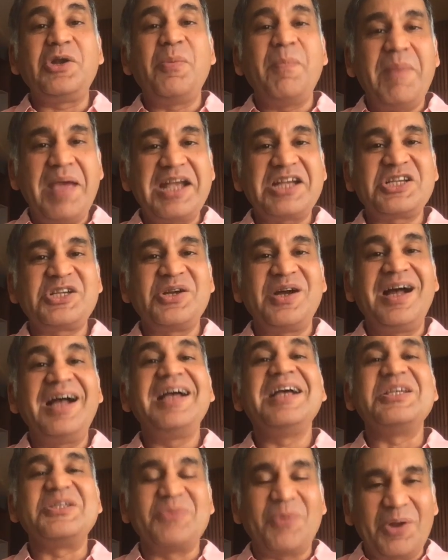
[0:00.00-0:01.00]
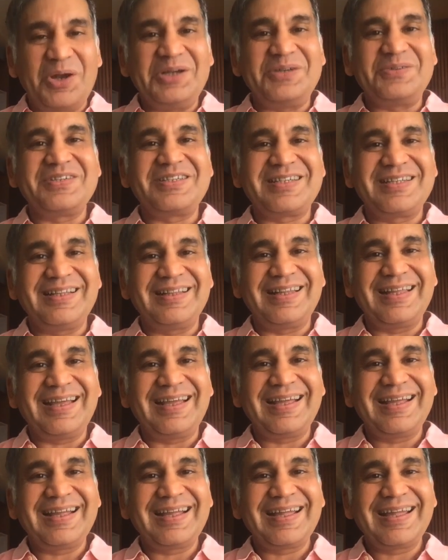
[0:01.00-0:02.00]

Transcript: to make sure his wallet was still there.